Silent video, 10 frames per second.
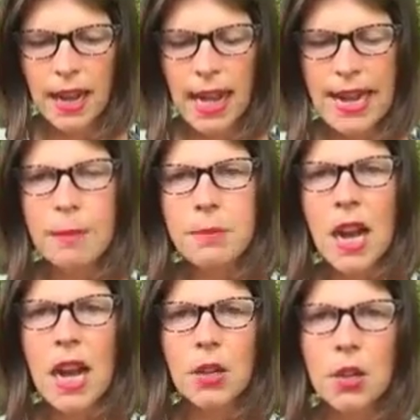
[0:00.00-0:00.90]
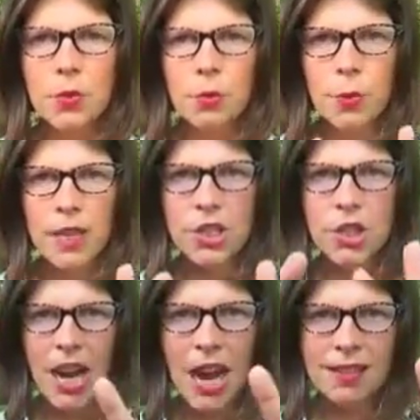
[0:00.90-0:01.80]
And I'm not going to
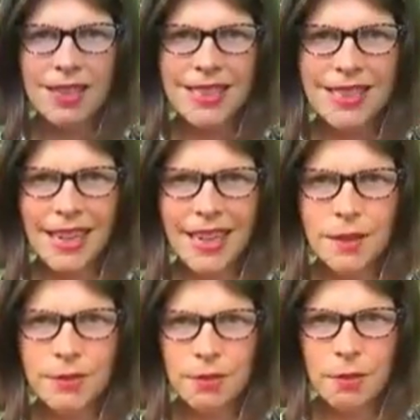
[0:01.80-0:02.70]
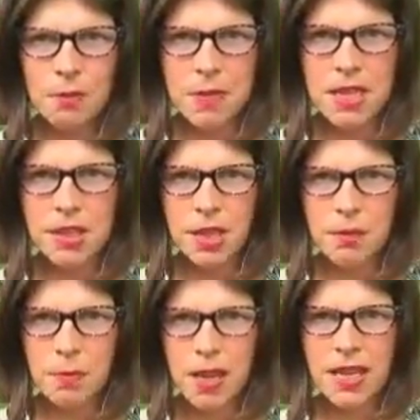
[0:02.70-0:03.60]
reach outside of me to
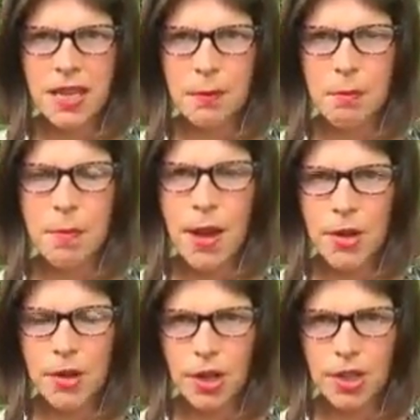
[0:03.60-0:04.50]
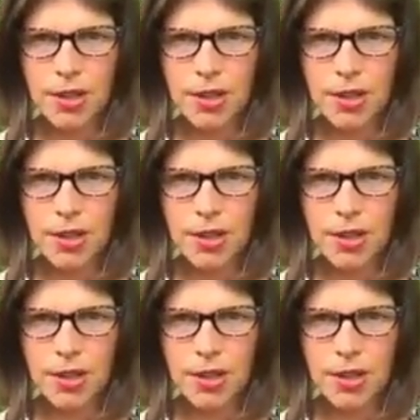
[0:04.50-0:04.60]
make it better.